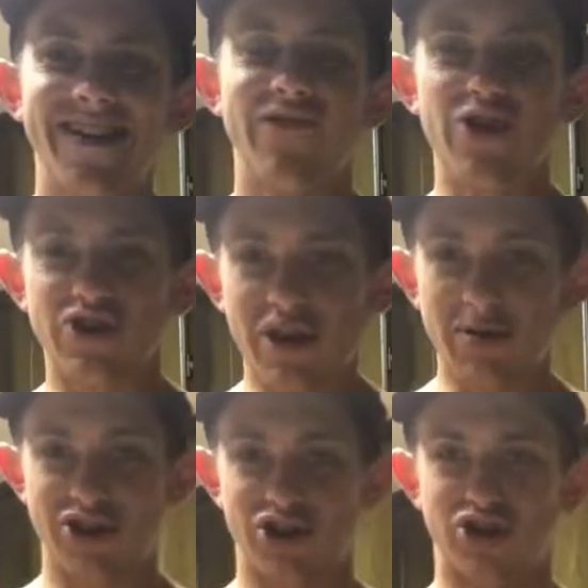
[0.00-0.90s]
if your
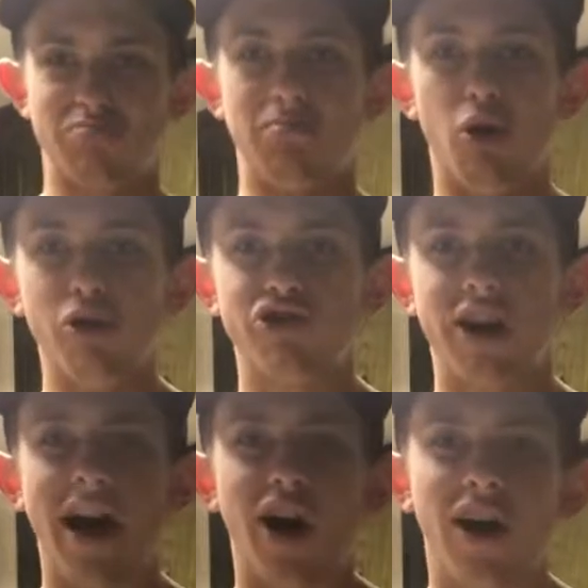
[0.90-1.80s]
stomach's just bulging
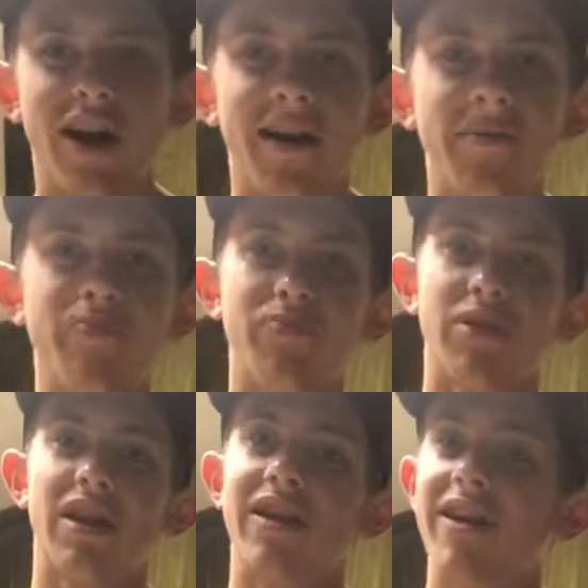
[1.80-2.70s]
out,
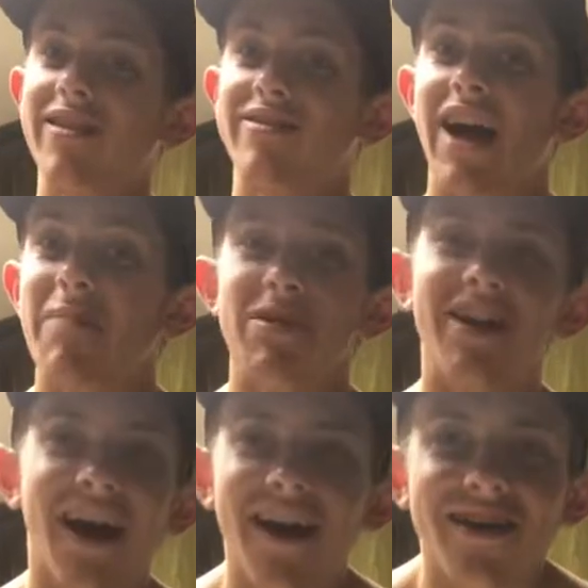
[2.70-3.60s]
it's not
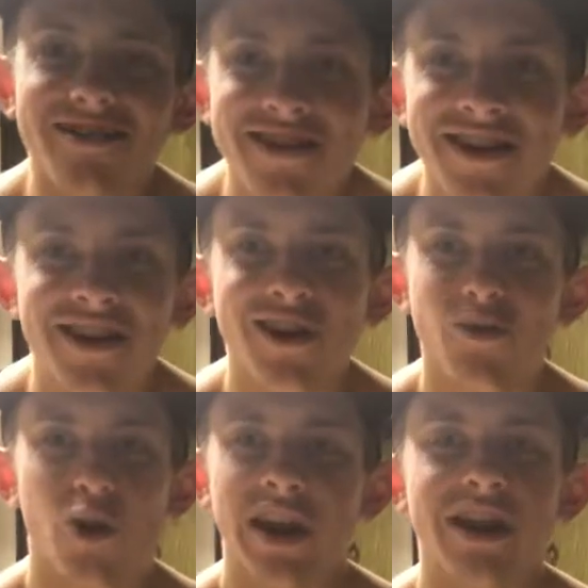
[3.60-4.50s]
because
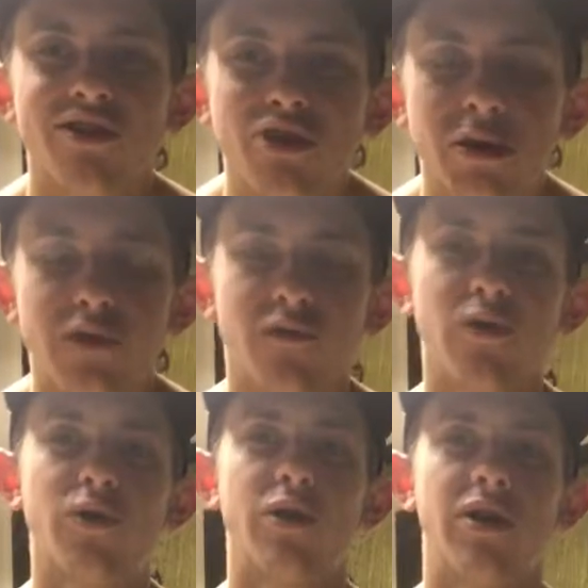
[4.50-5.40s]
we're eating too much
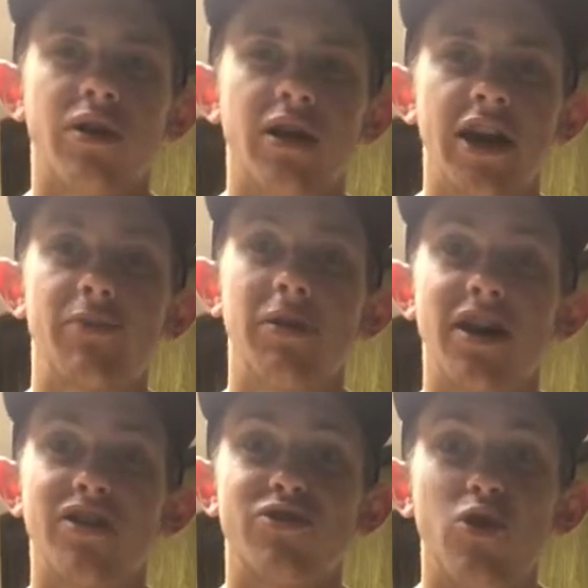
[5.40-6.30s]
food. It's
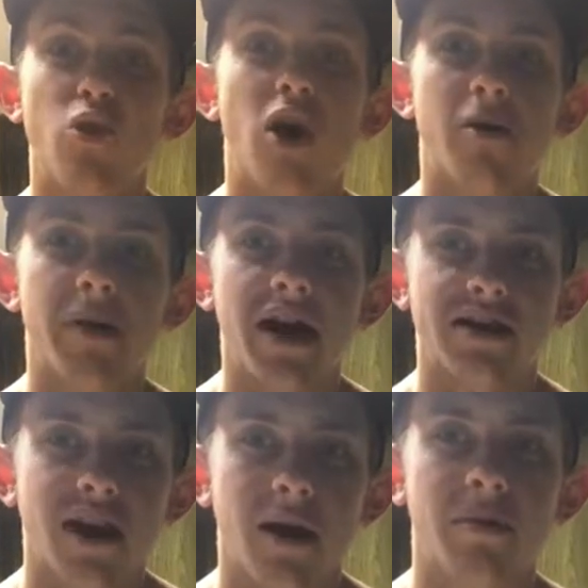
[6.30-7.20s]
because you are
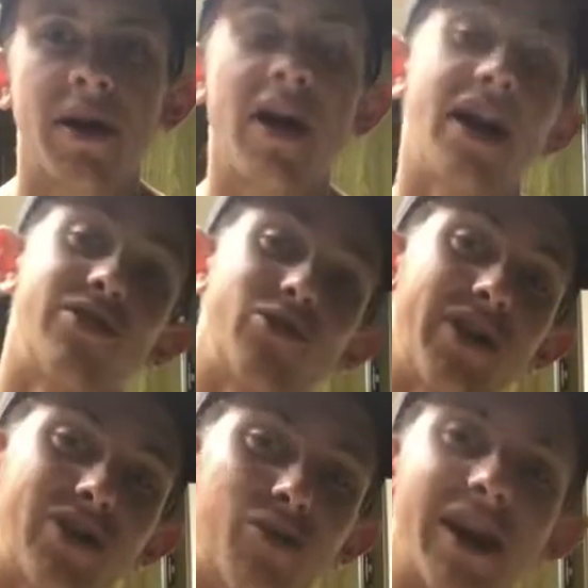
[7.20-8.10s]
backed up. So
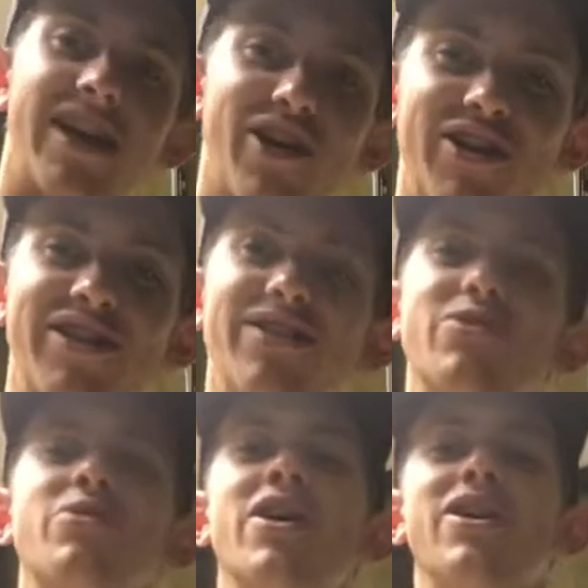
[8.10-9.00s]
guess what? I
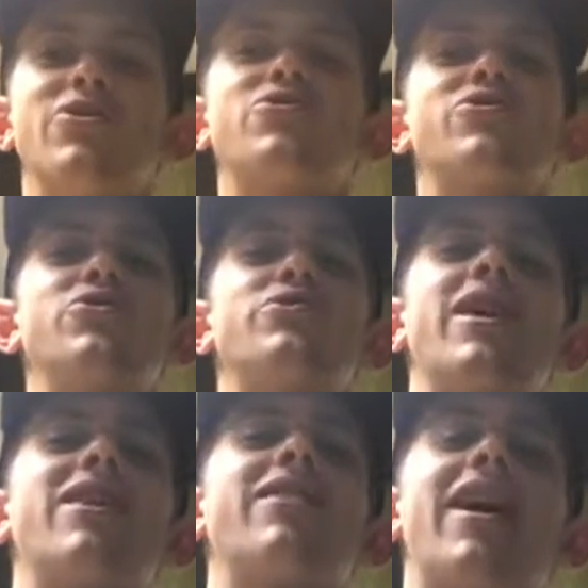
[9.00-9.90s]
guarantee you
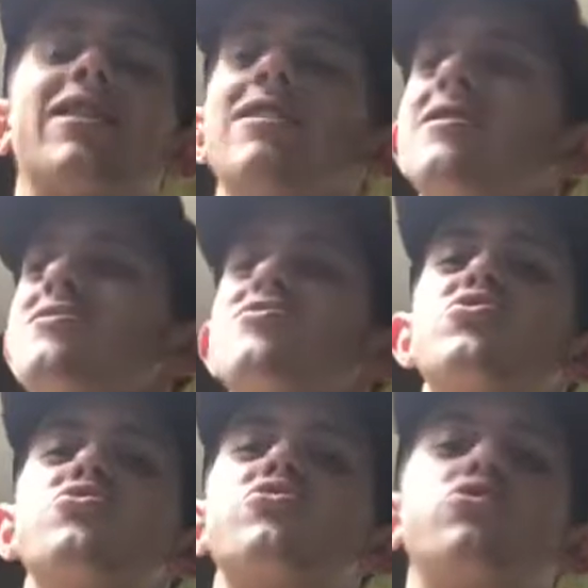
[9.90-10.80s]
take like two